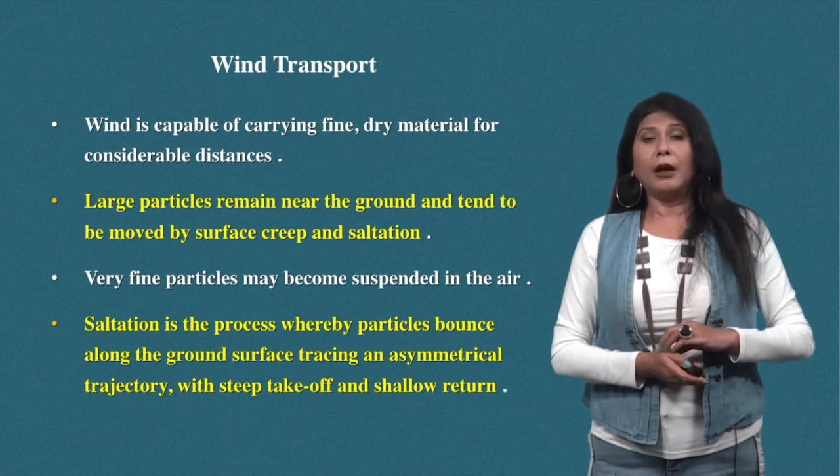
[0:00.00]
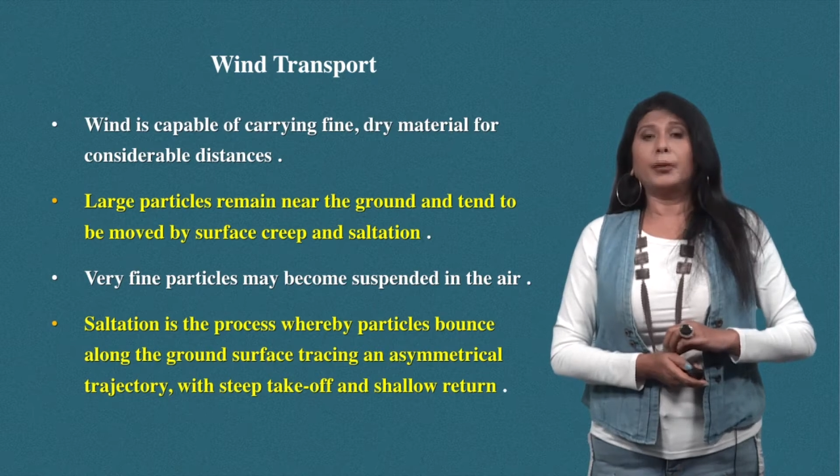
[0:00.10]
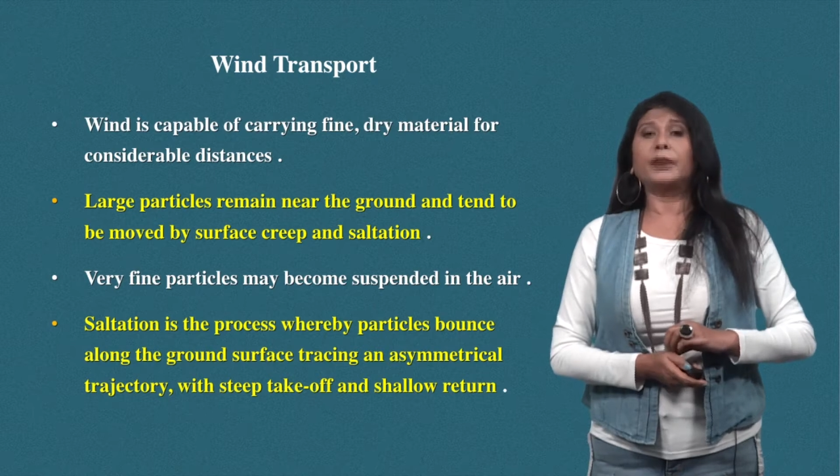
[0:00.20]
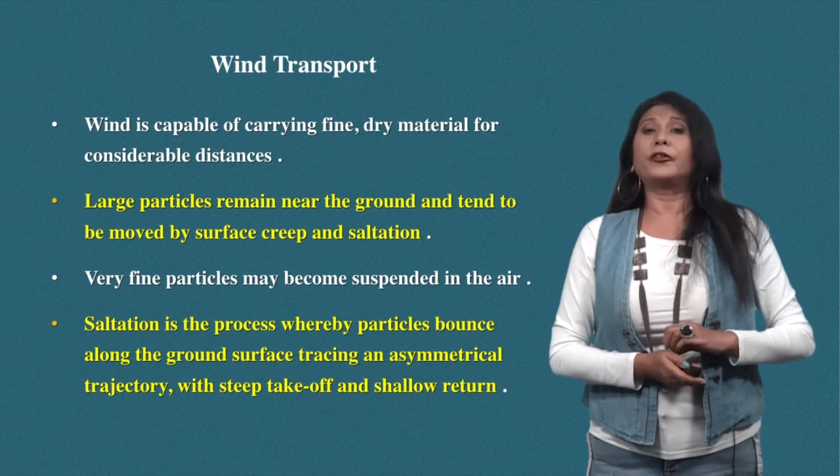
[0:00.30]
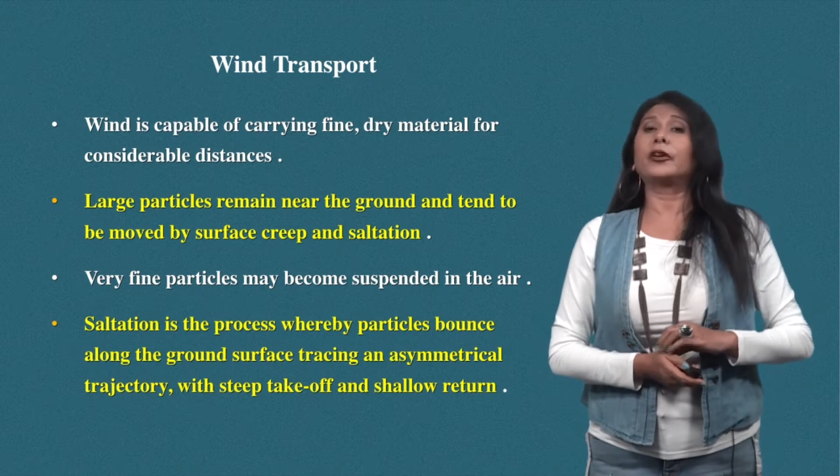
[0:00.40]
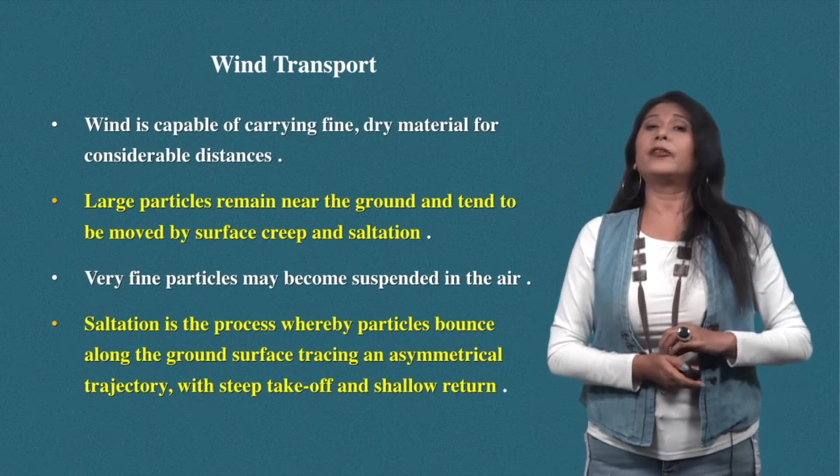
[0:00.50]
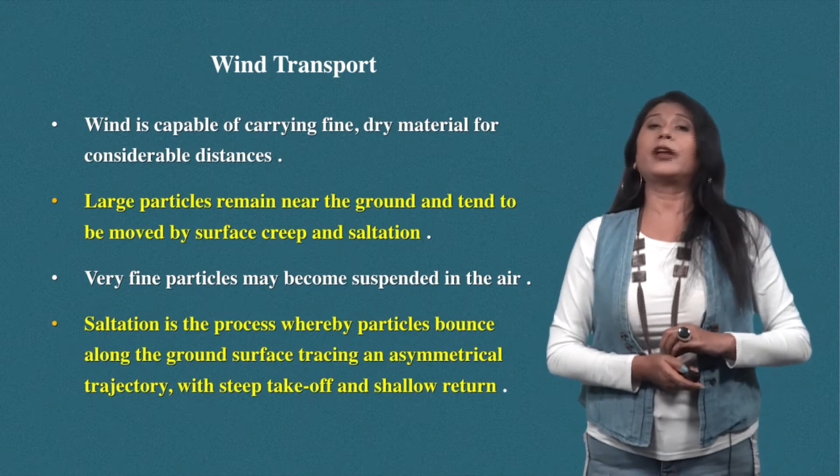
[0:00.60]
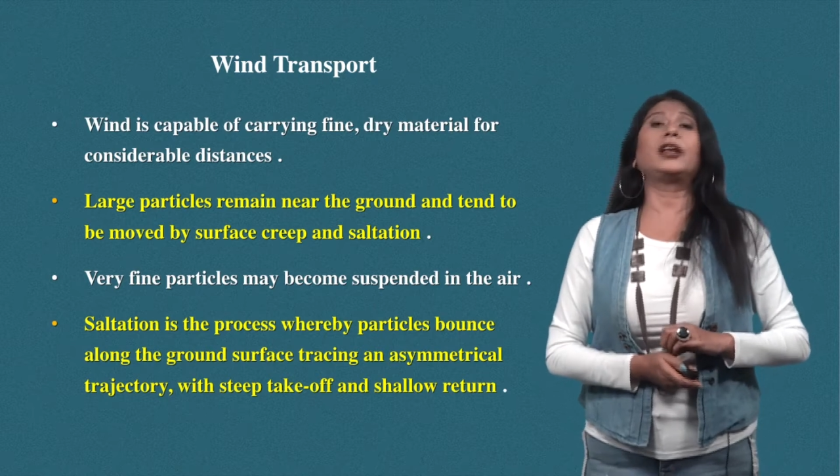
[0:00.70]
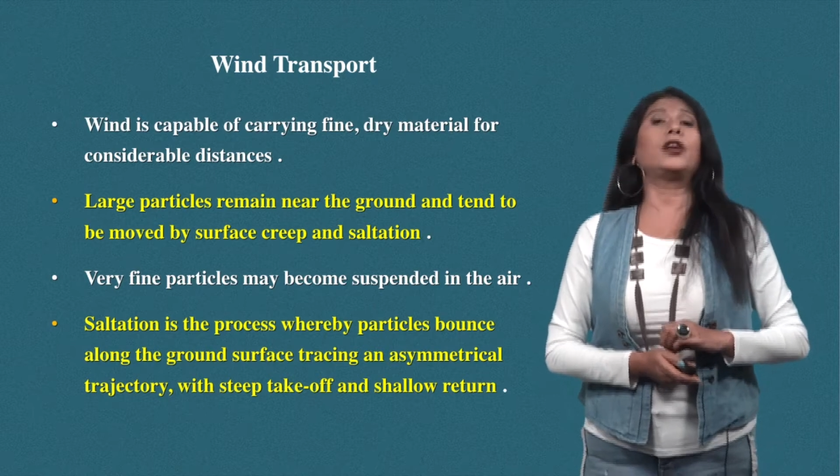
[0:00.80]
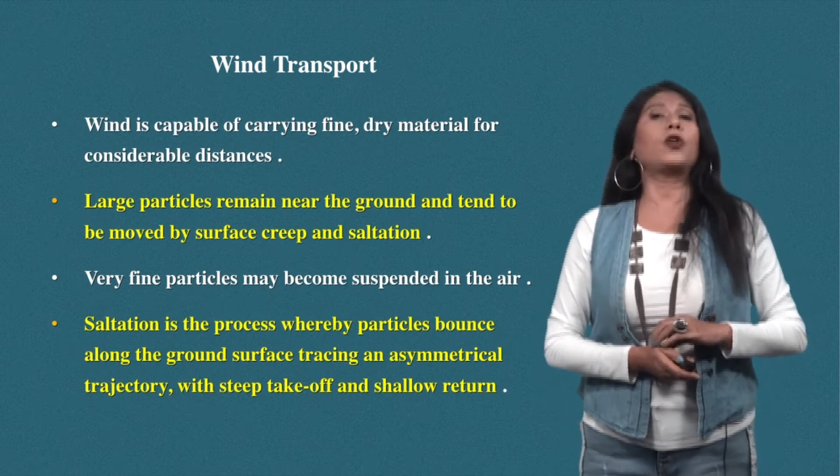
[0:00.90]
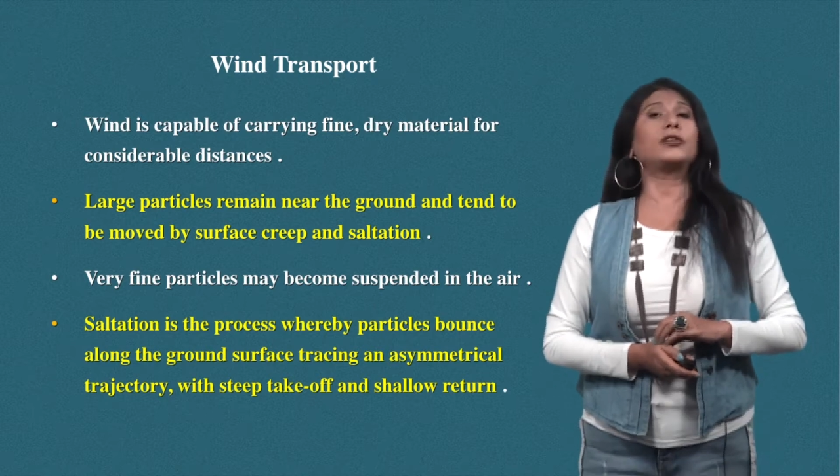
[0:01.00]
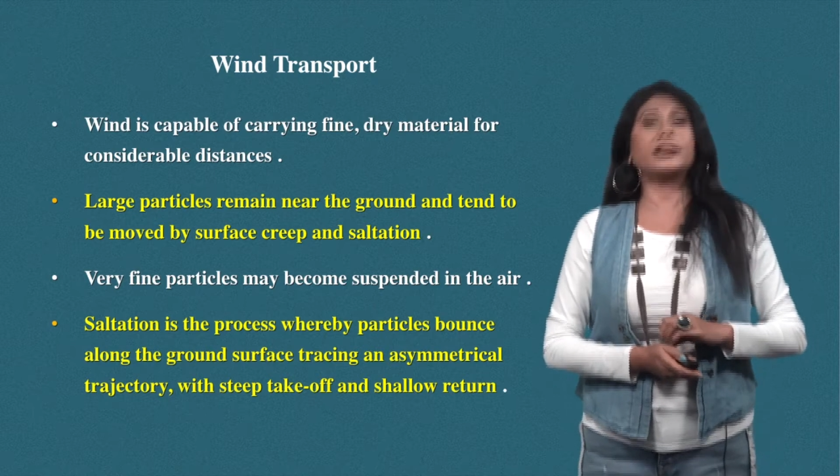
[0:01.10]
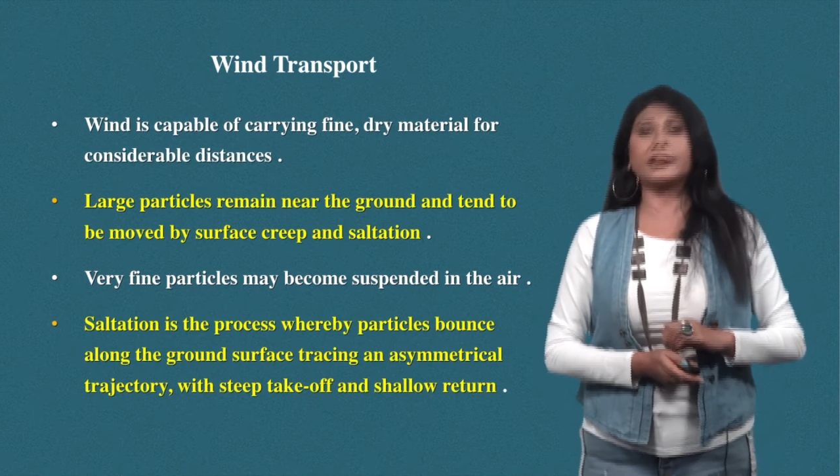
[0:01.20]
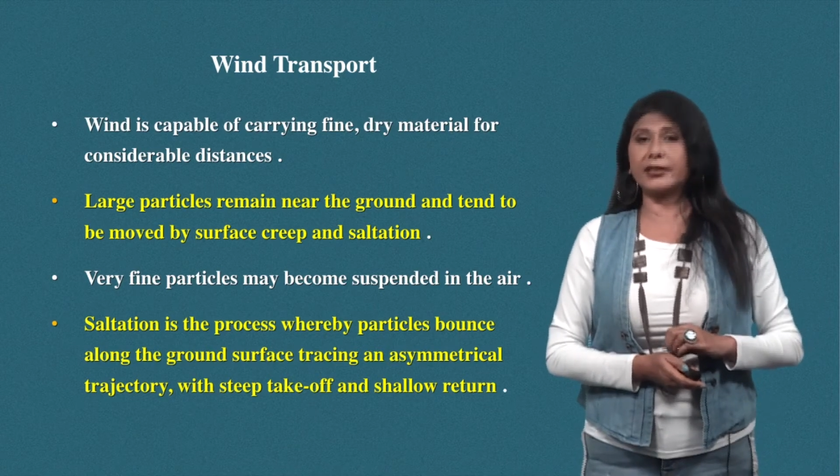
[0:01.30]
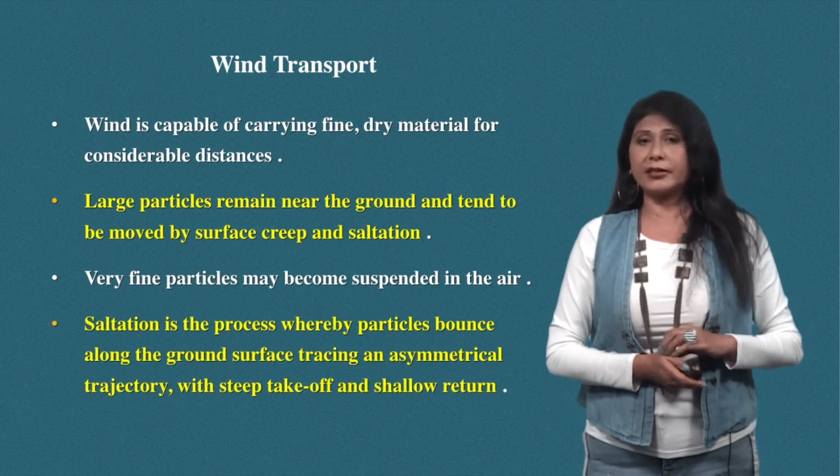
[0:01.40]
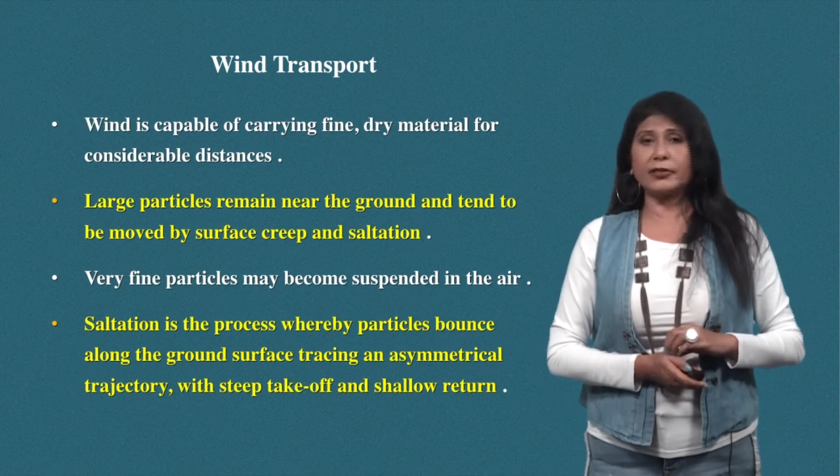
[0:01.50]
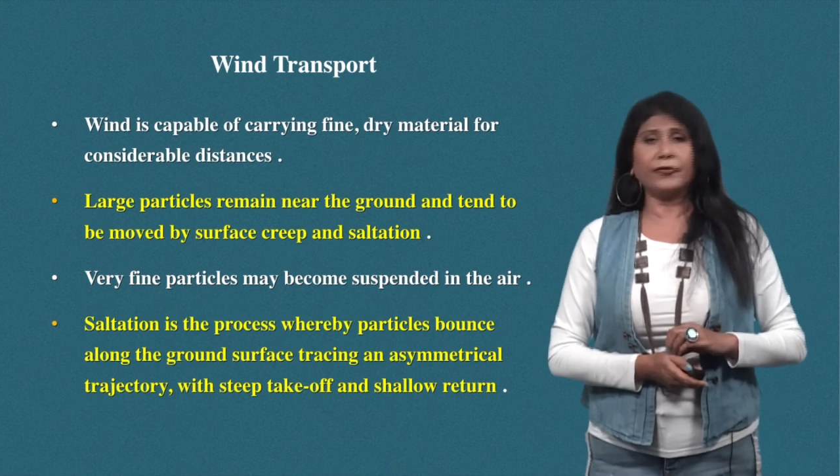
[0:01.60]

but for a very long distance,